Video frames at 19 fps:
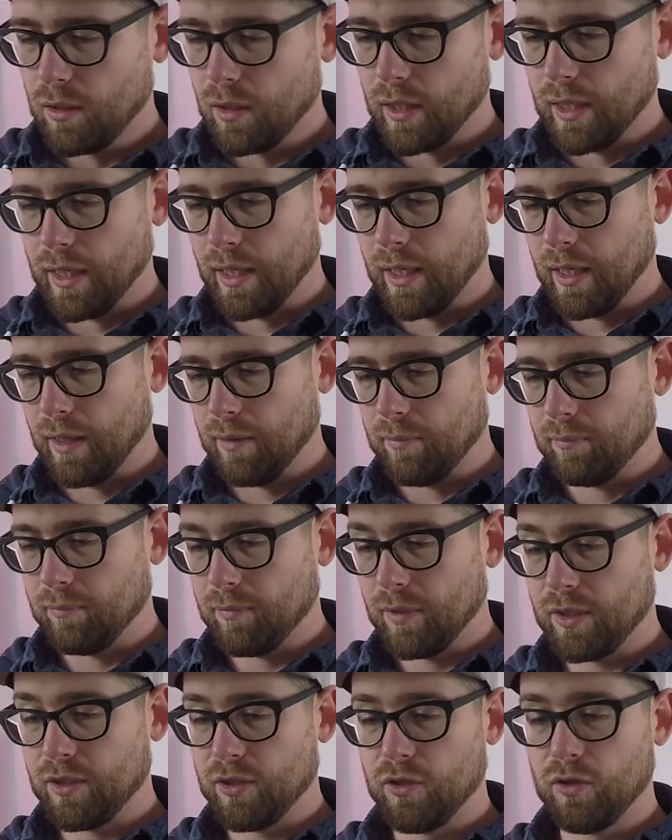
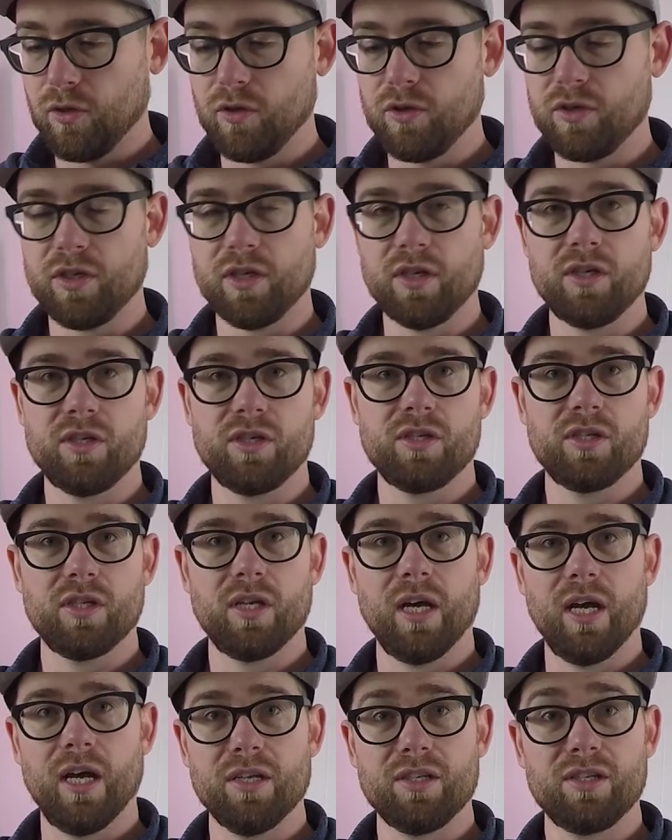It uses
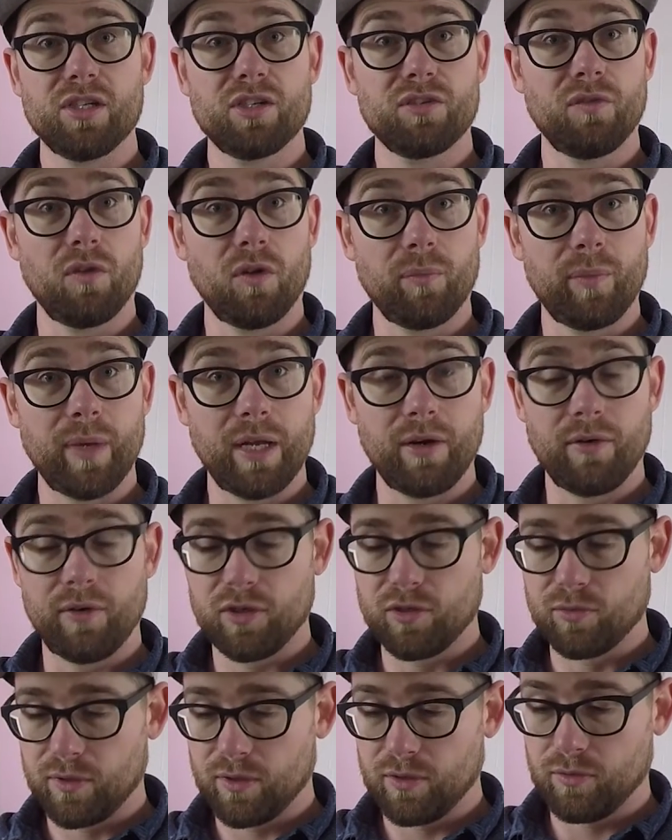6-volt
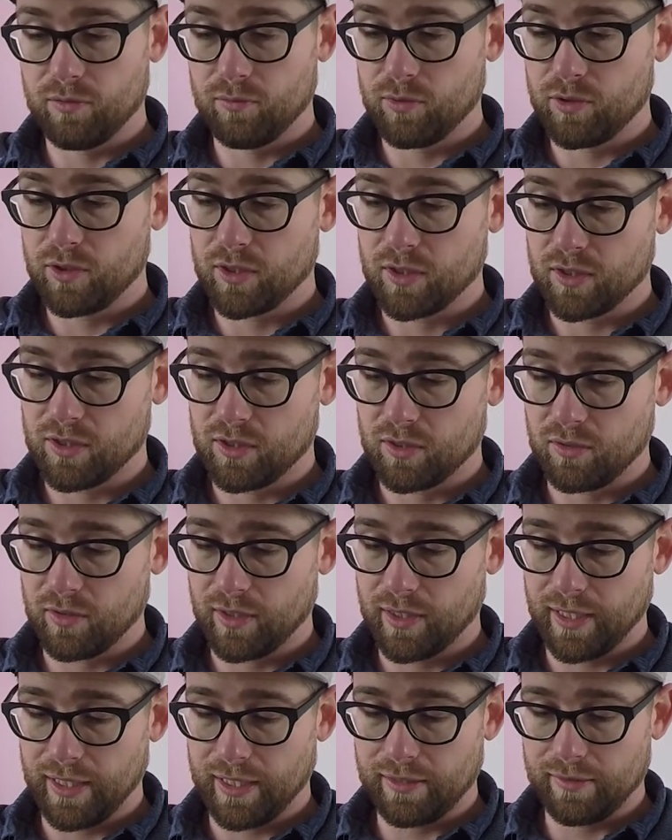batteries, which you can still
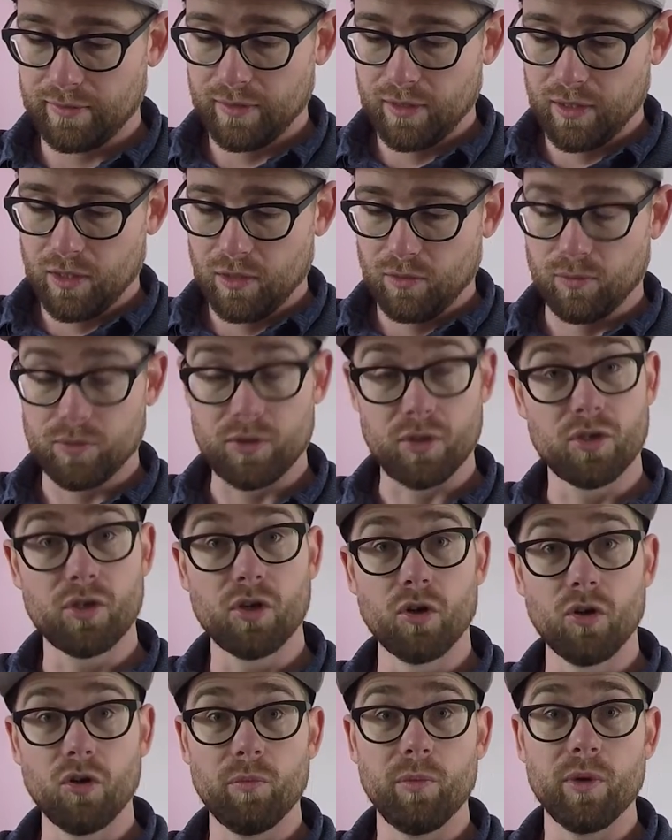get, which is
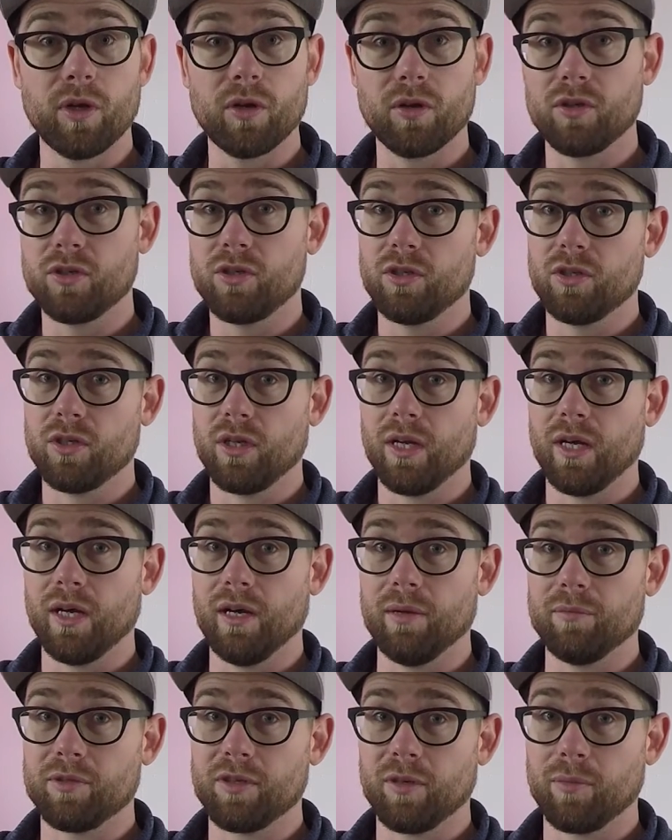cool because
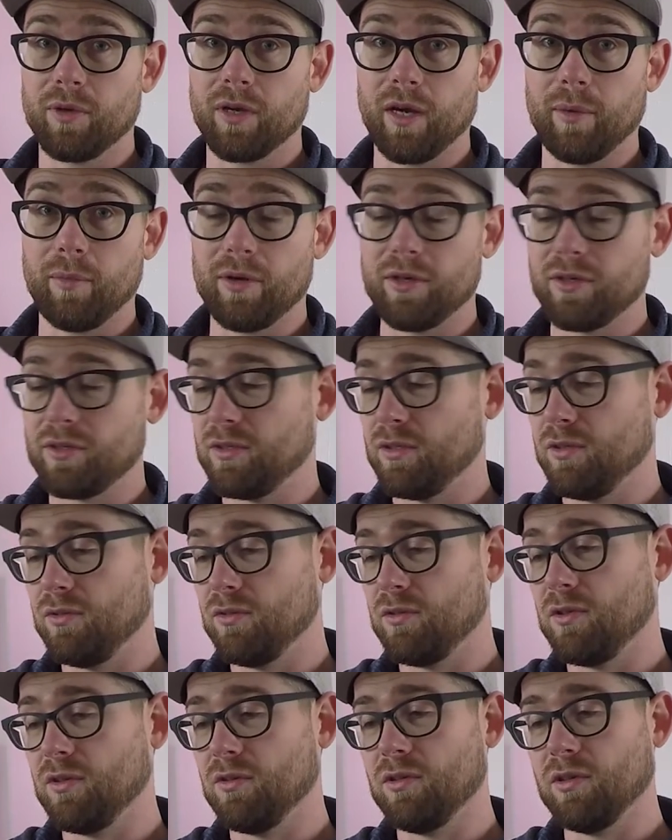some cameras
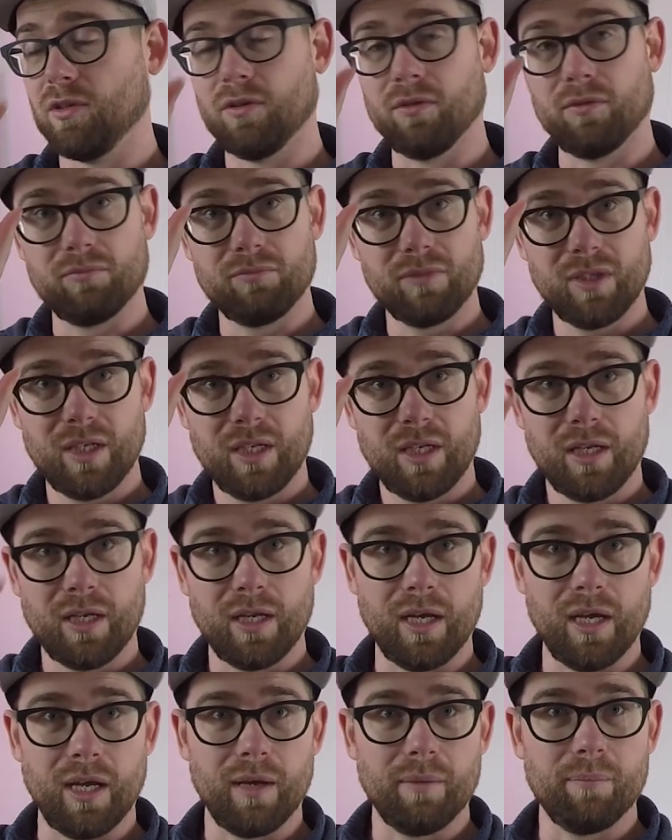use those little
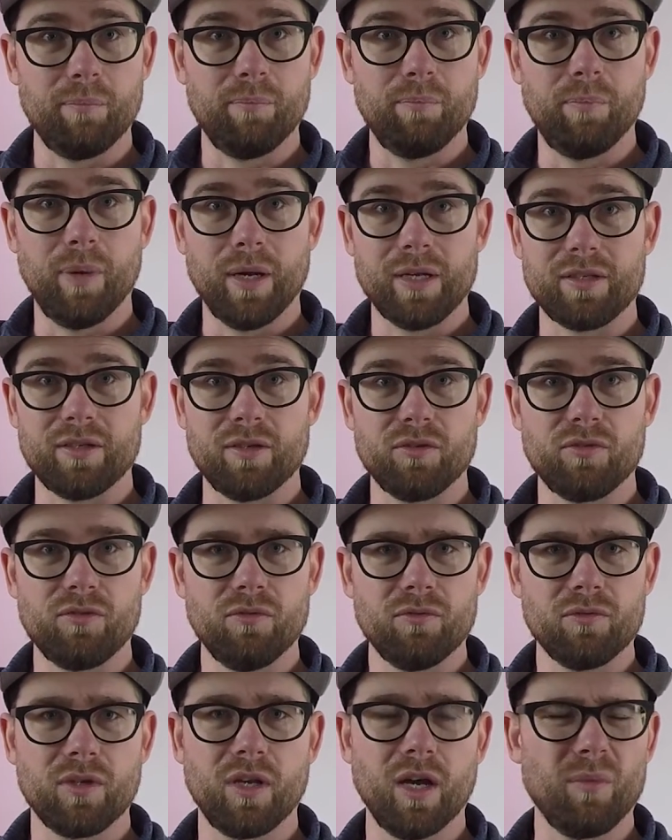
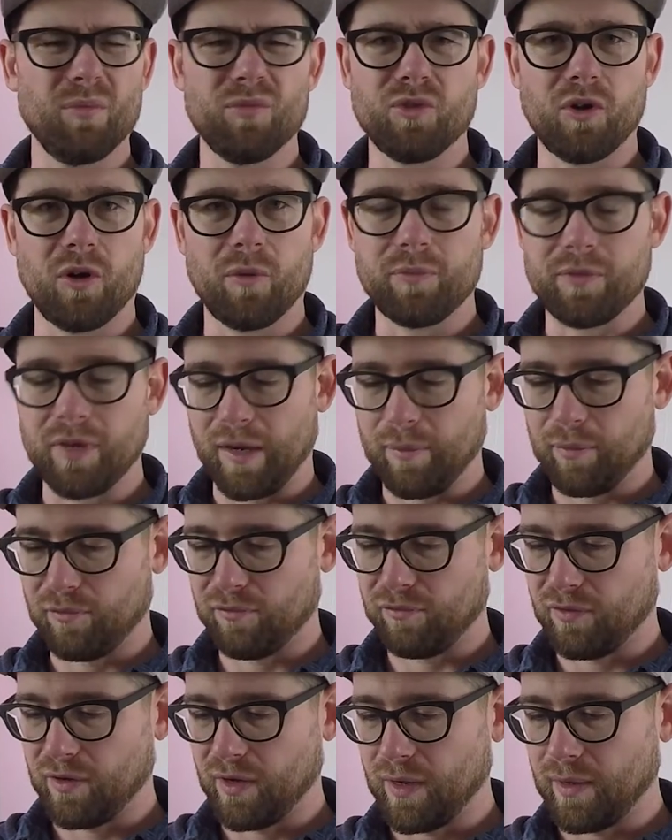button gumdrop type
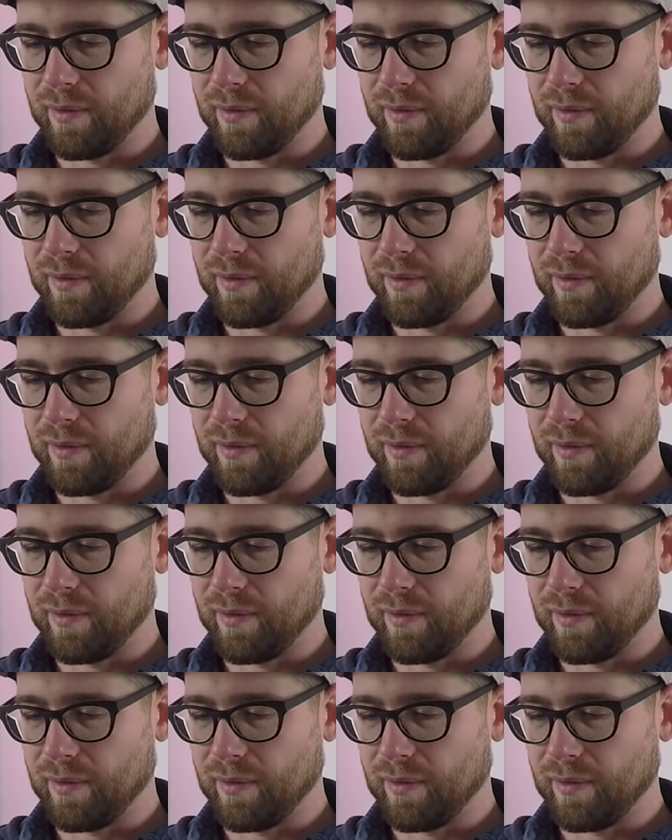of